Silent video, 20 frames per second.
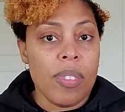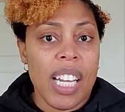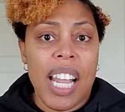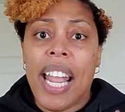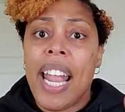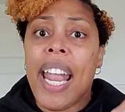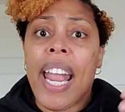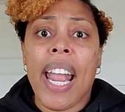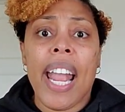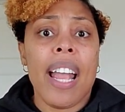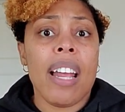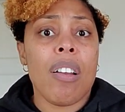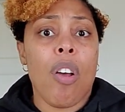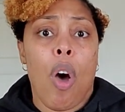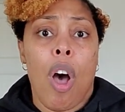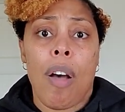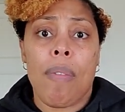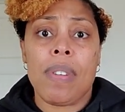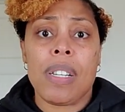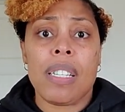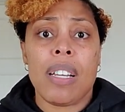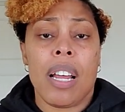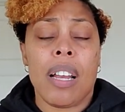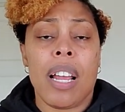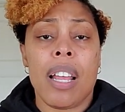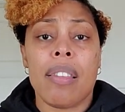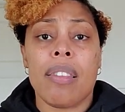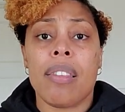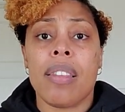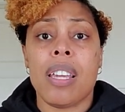And all of a
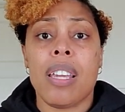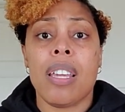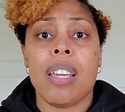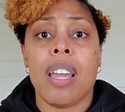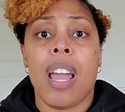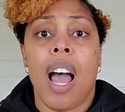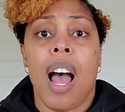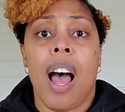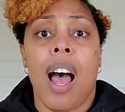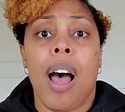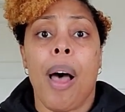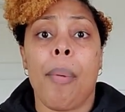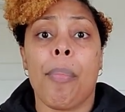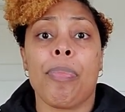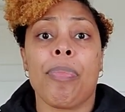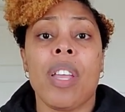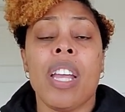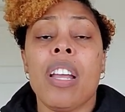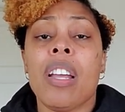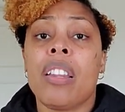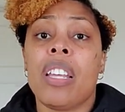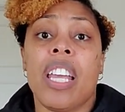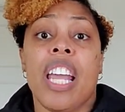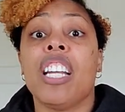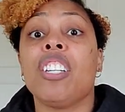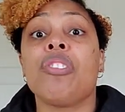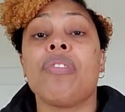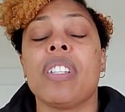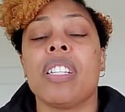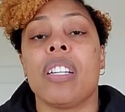sudden the
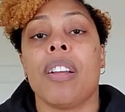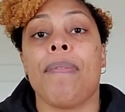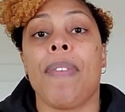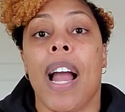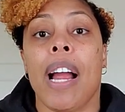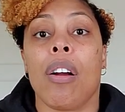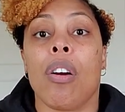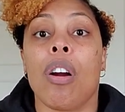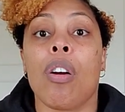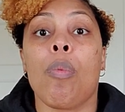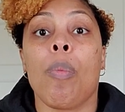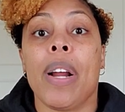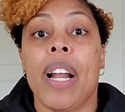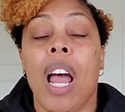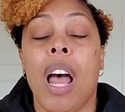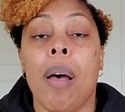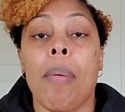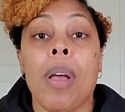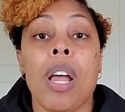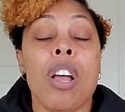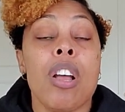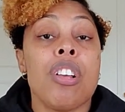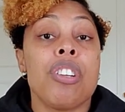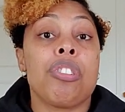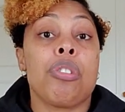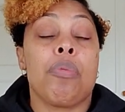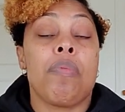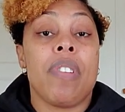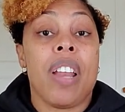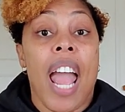interest in the firearm went up.
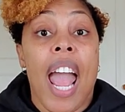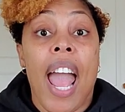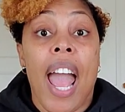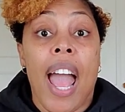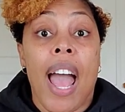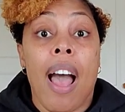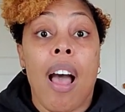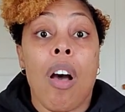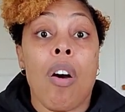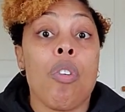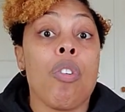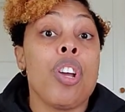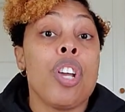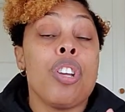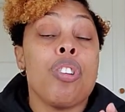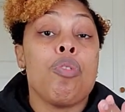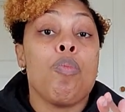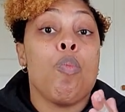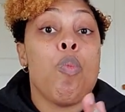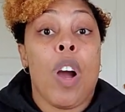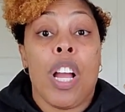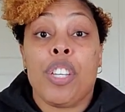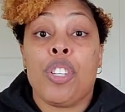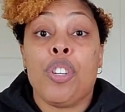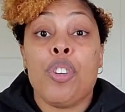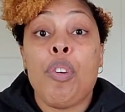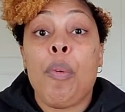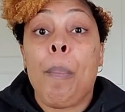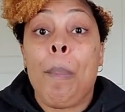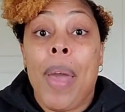So now what
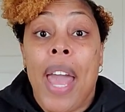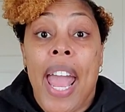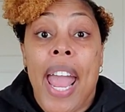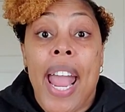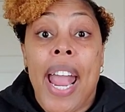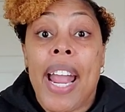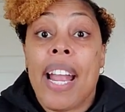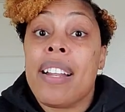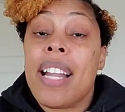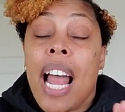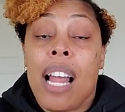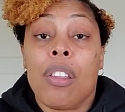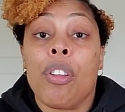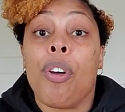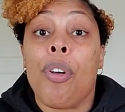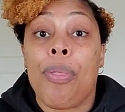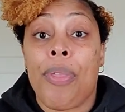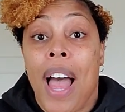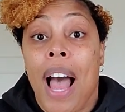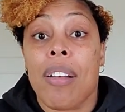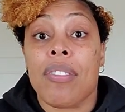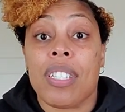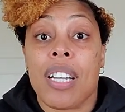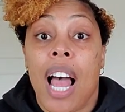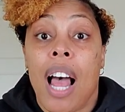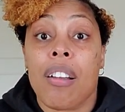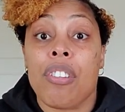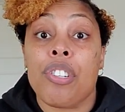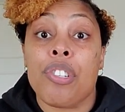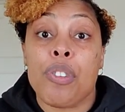you paid, that little
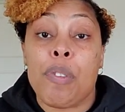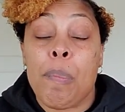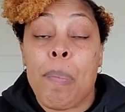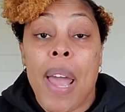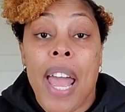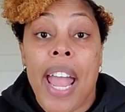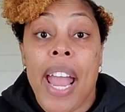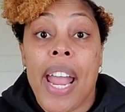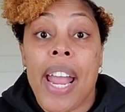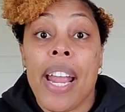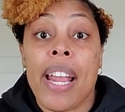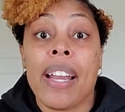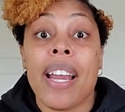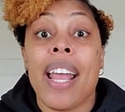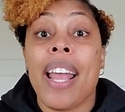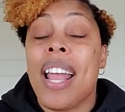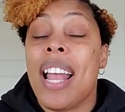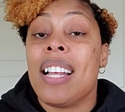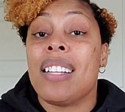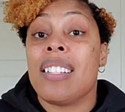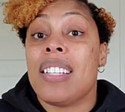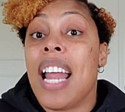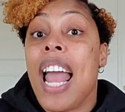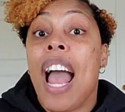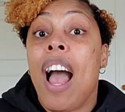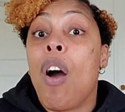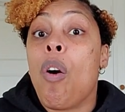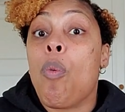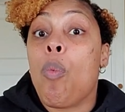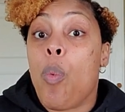$1,000 you paid, is
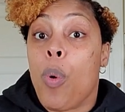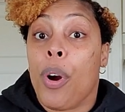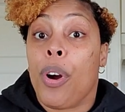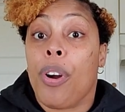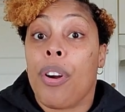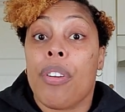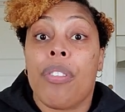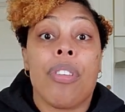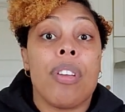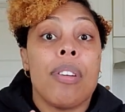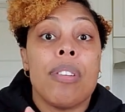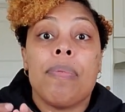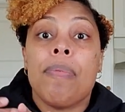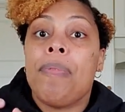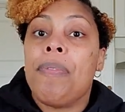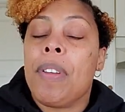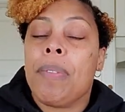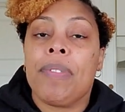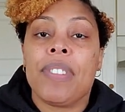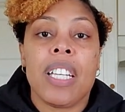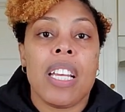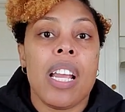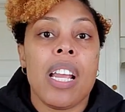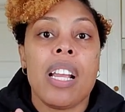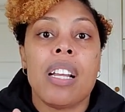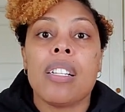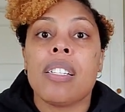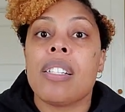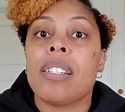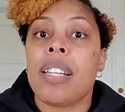now worth
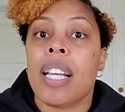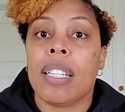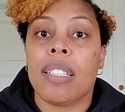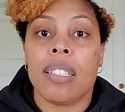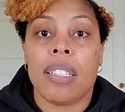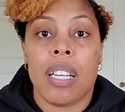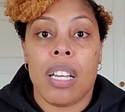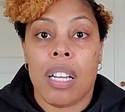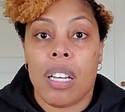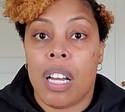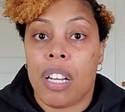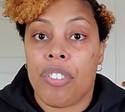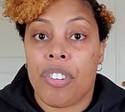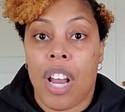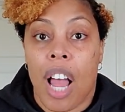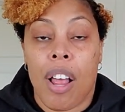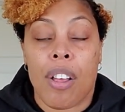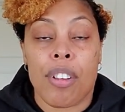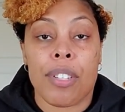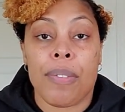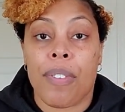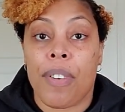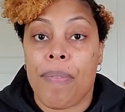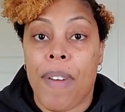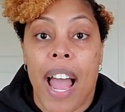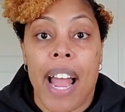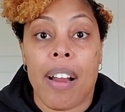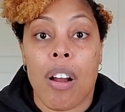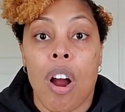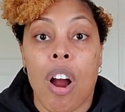$1,600 for the
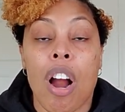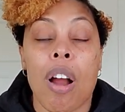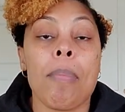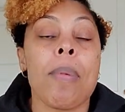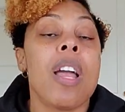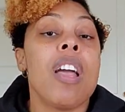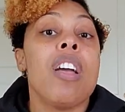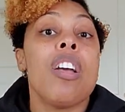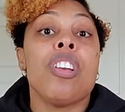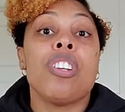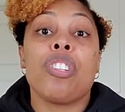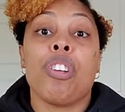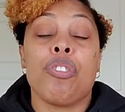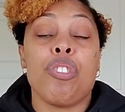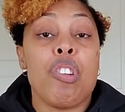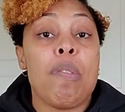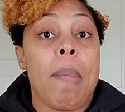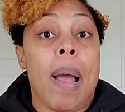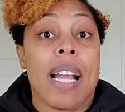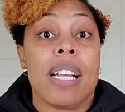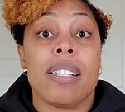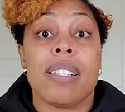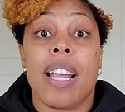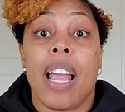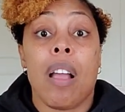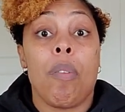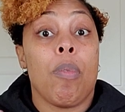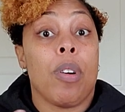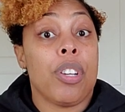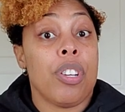firearm. So you might
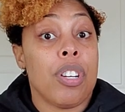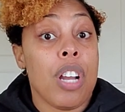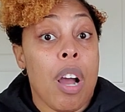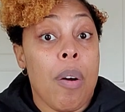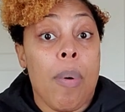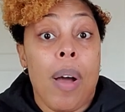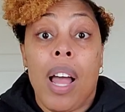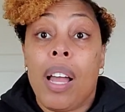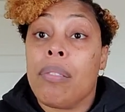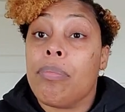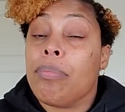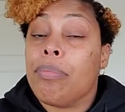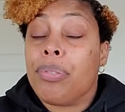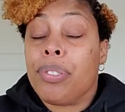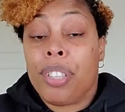say, well, you know what?